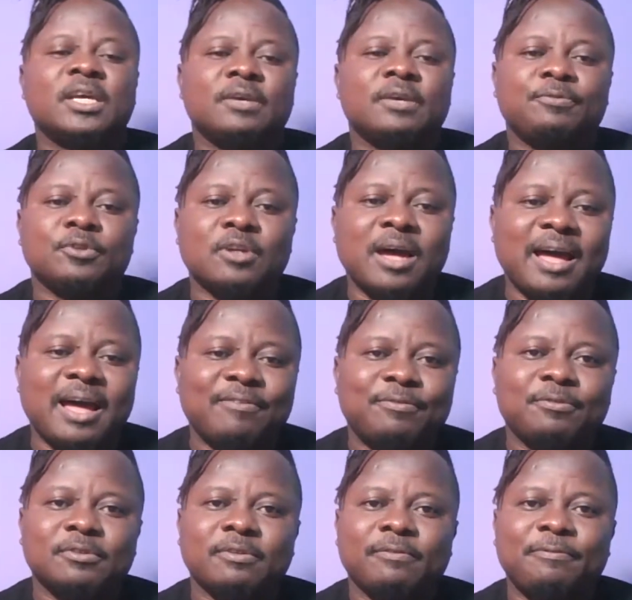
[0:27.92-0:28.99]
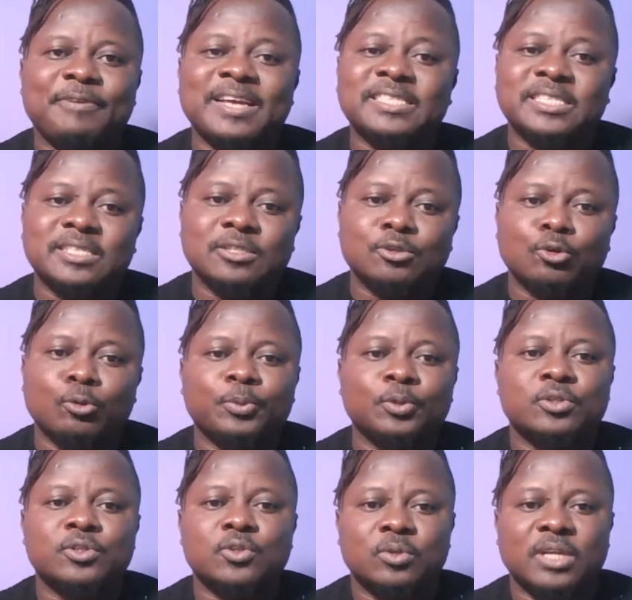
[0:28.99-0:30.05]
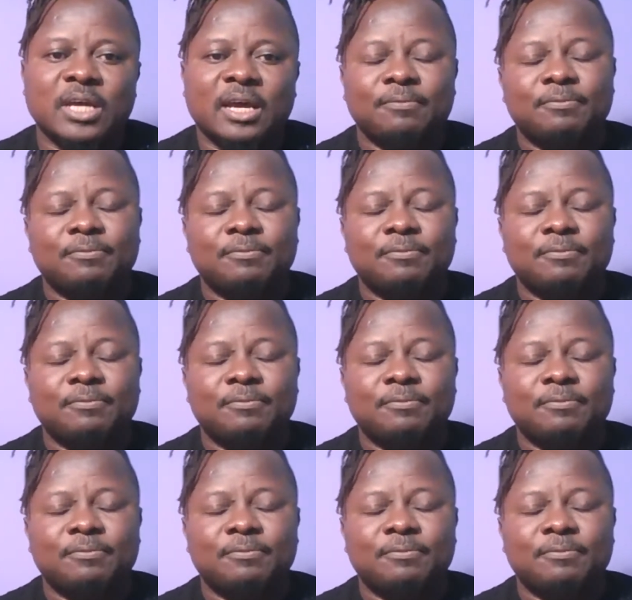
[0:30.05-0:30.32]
If you don't have fancy soap, use soda.